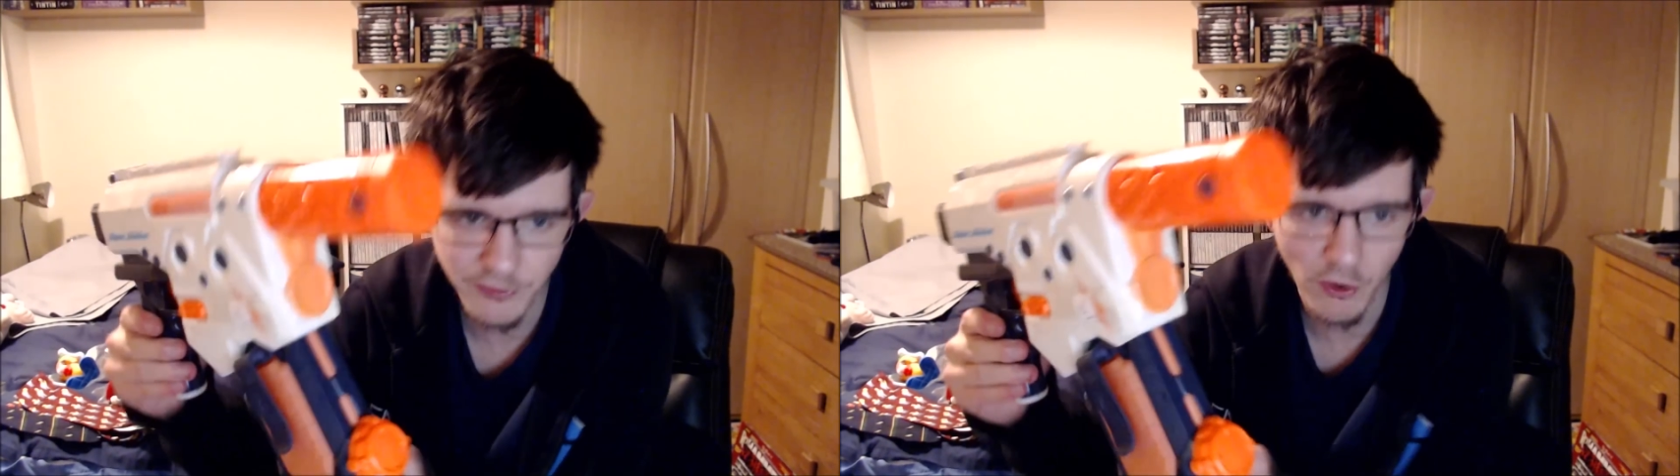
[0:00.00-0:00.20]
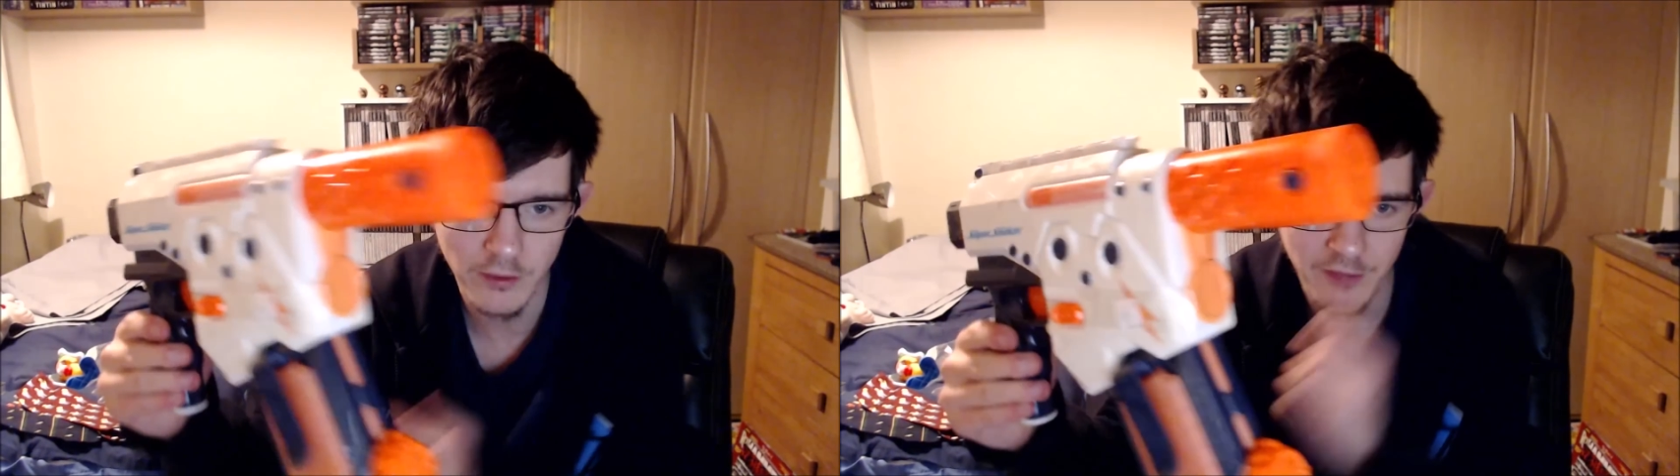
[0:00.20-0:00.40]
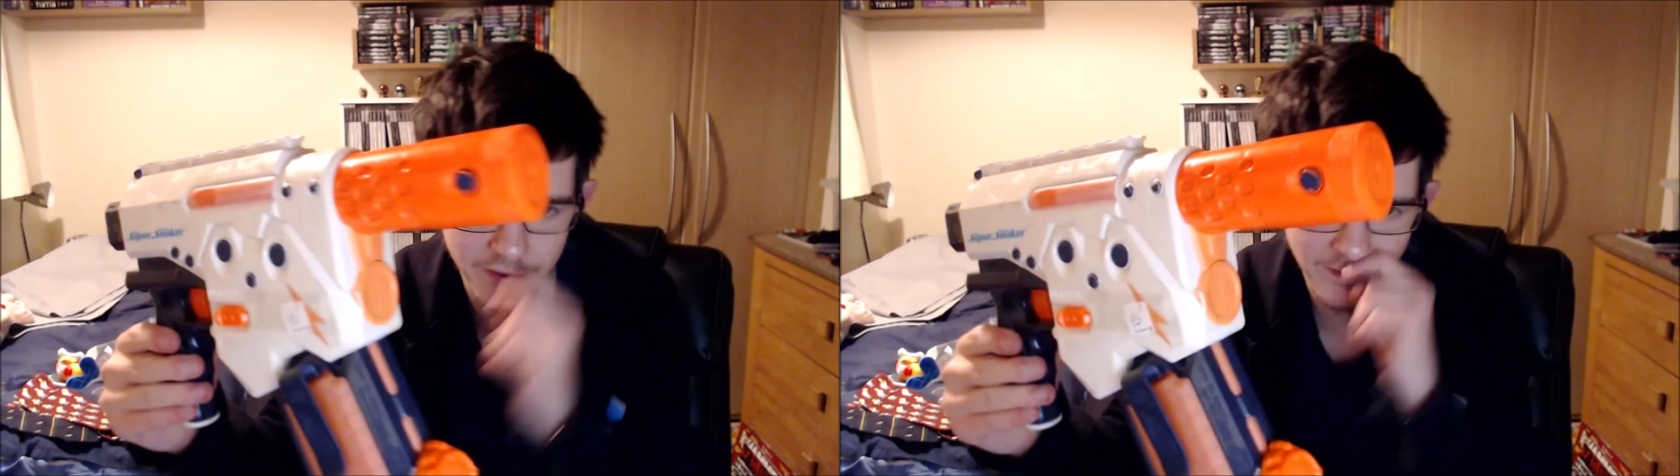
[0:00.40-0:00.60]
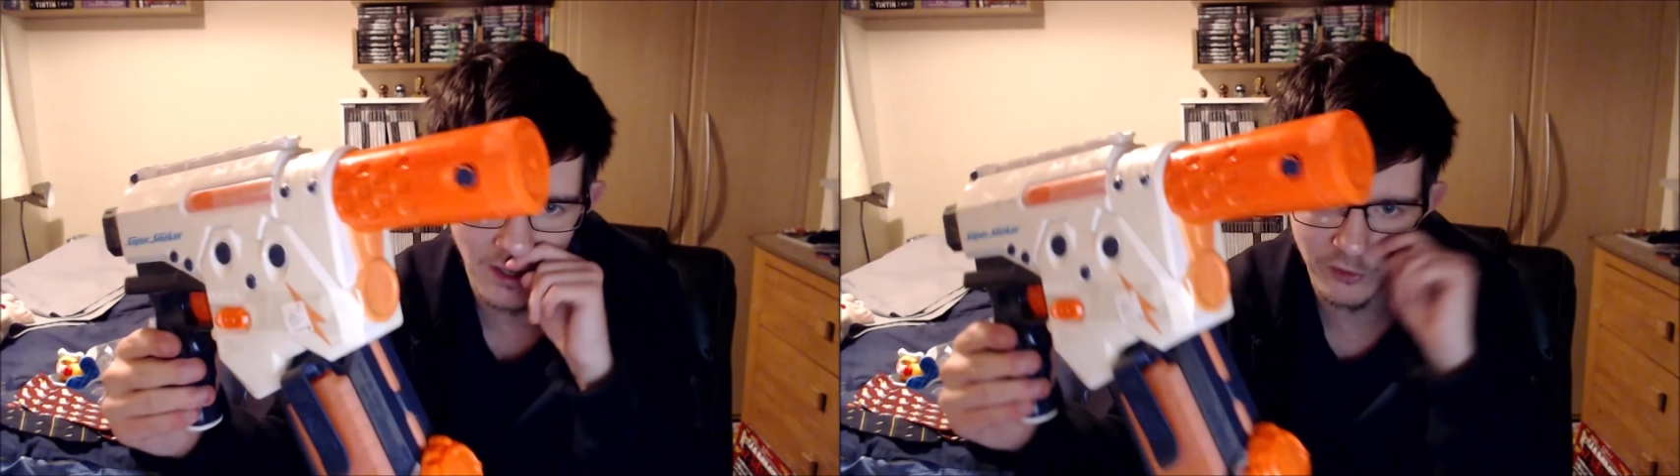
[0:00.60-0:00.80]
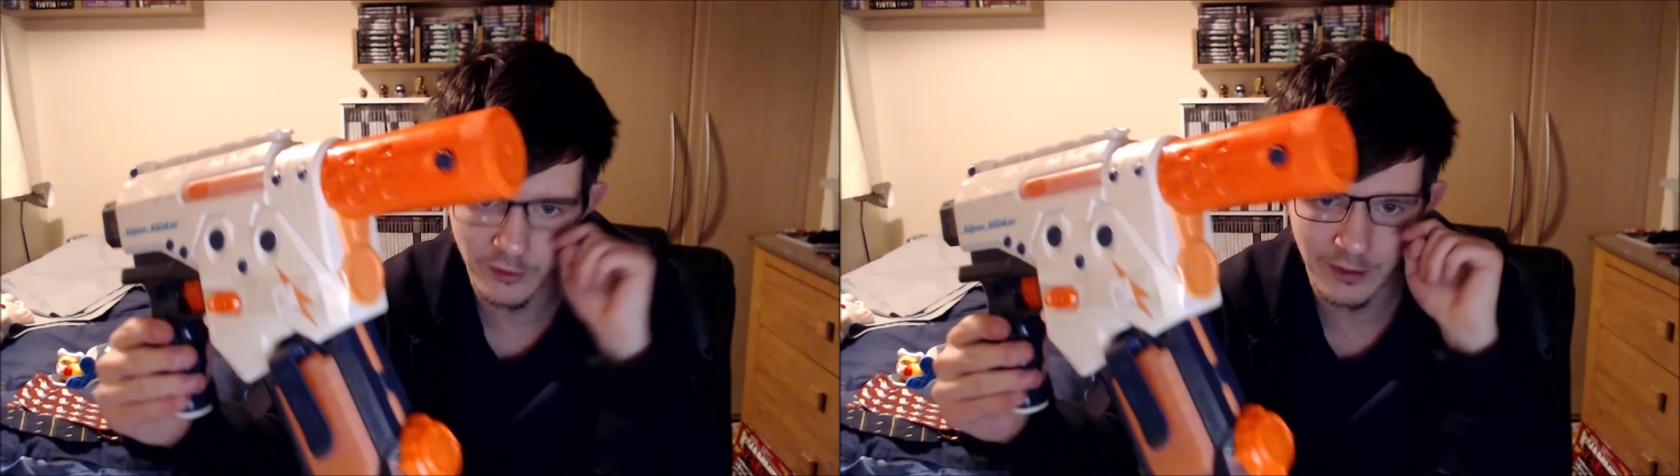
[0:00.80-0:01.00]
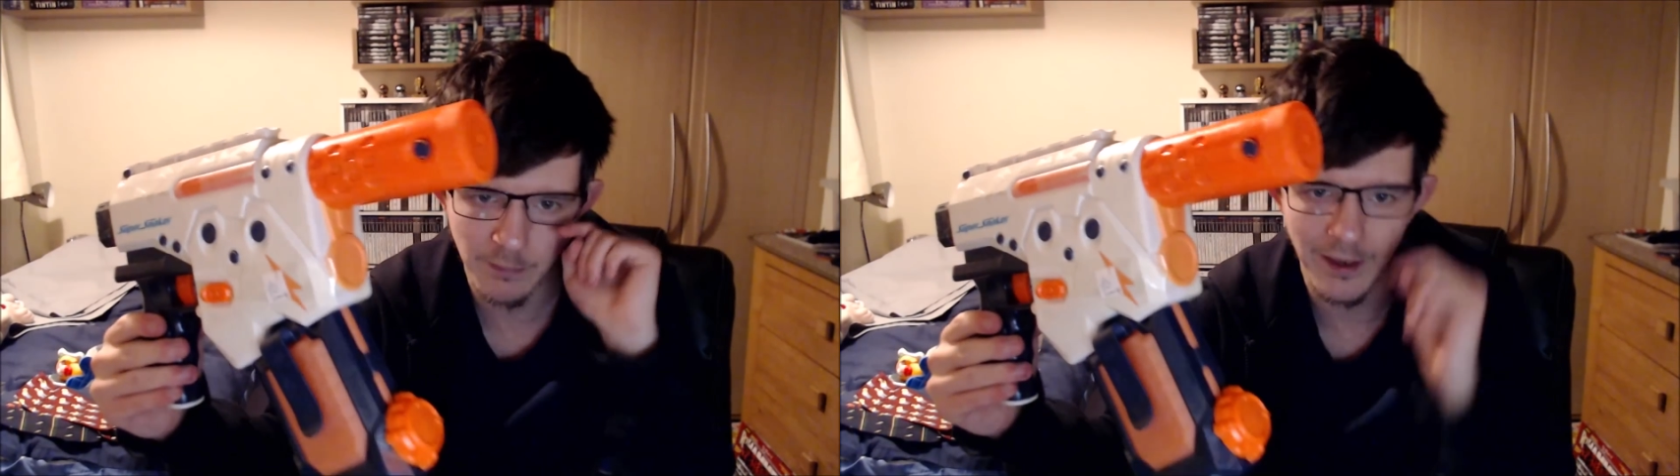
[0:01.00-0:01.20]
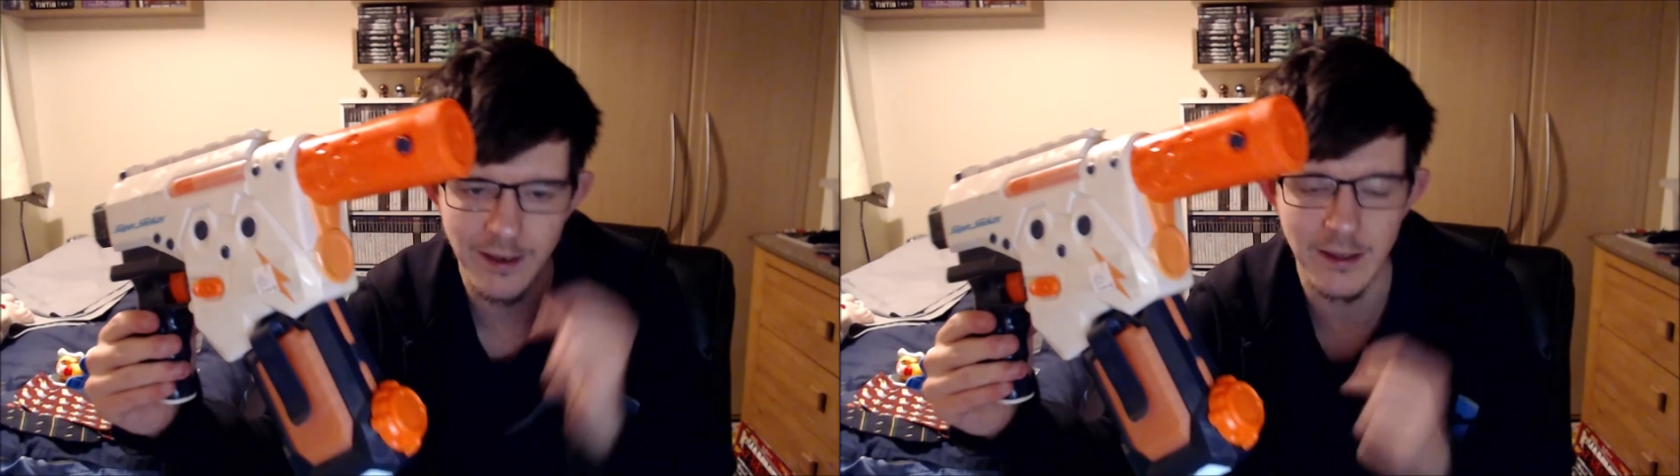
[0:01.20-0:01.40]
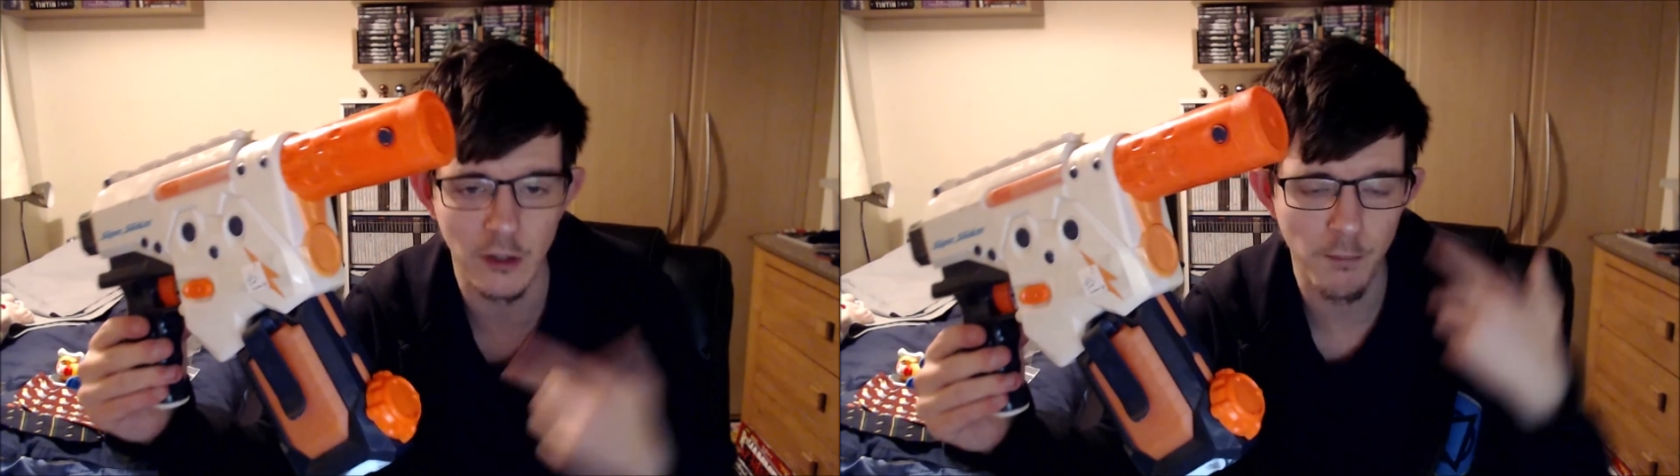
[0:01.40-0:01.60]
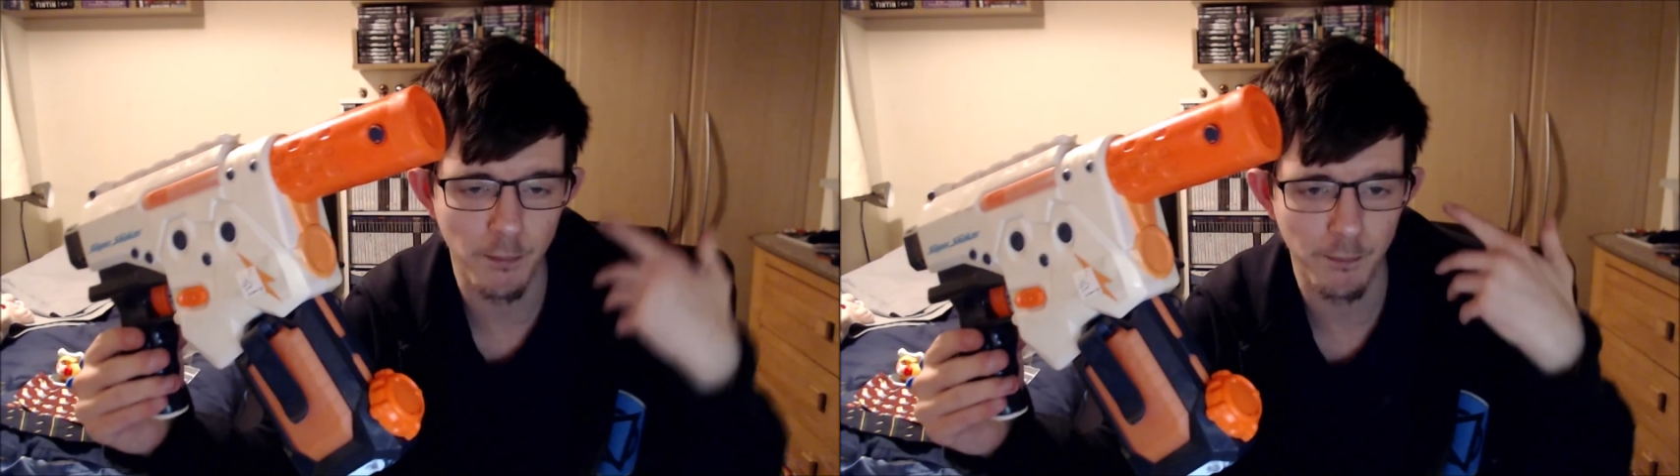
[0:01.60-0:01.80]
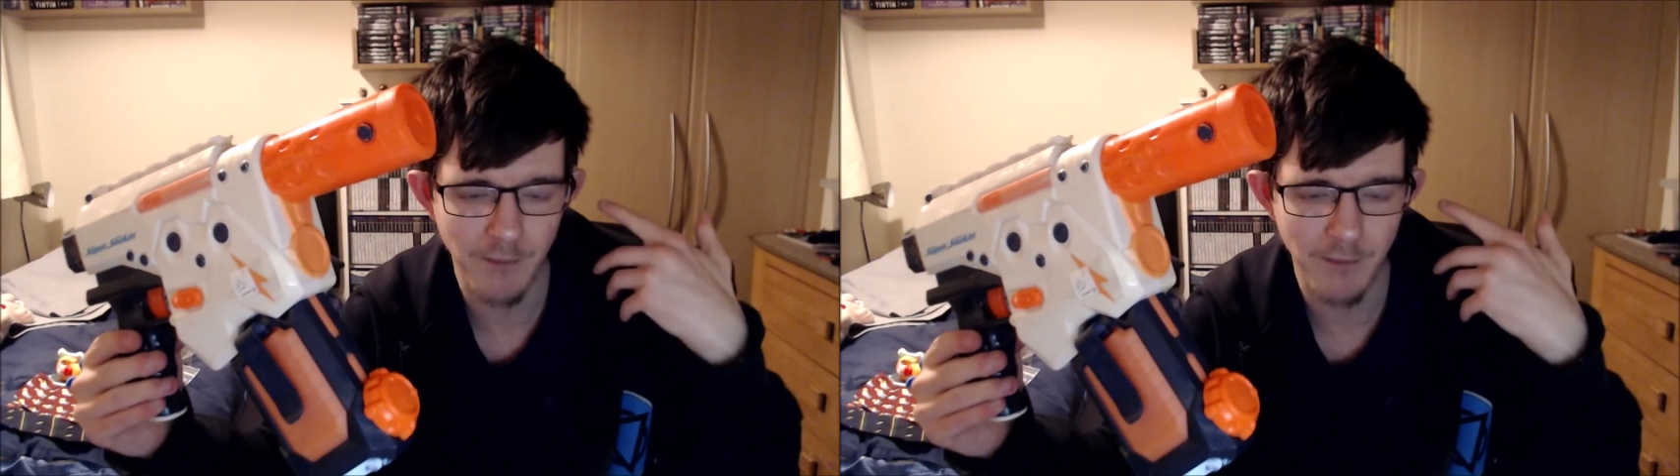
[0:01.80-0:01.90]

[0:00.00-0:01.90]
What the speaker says: on eBay.